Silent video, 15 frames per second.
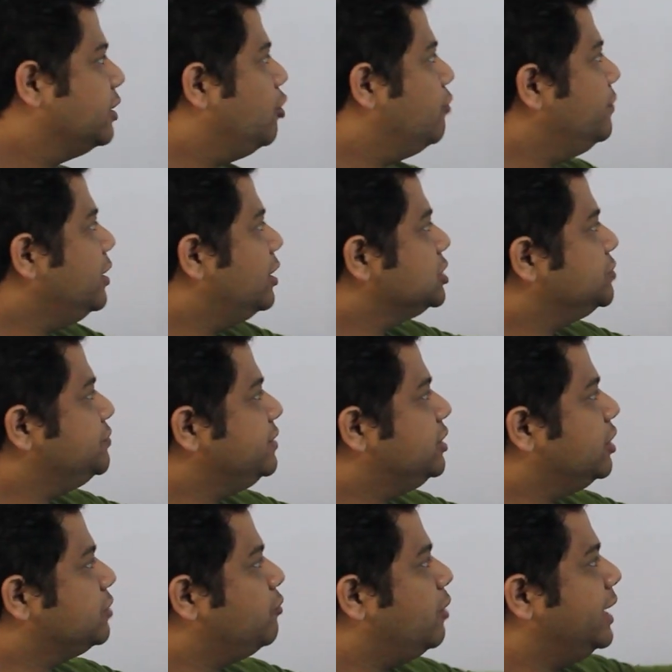Now we also
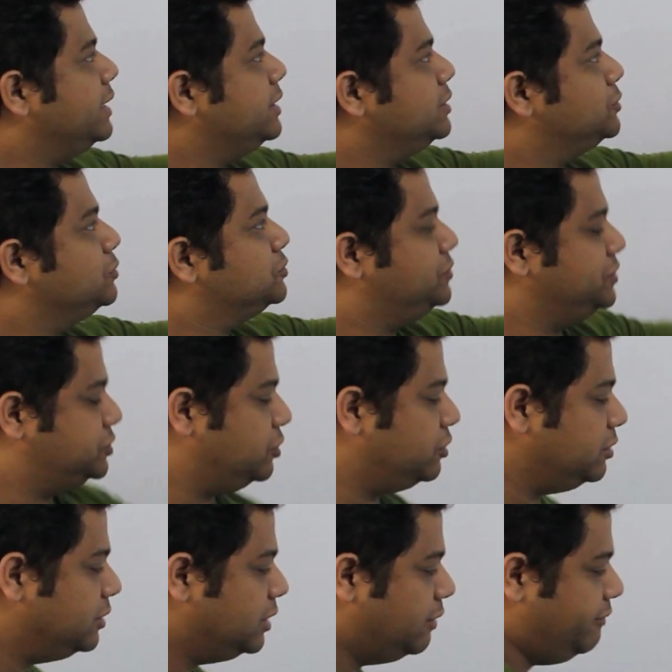got 1, 2, 3.
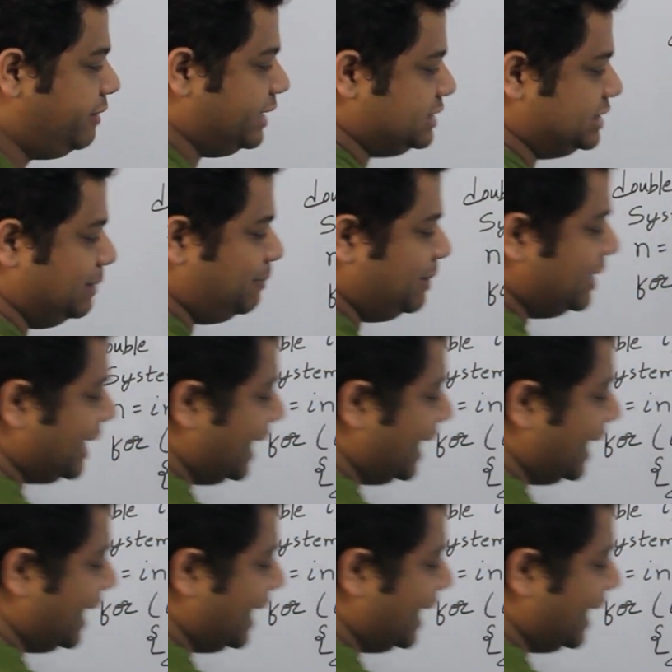So we can simply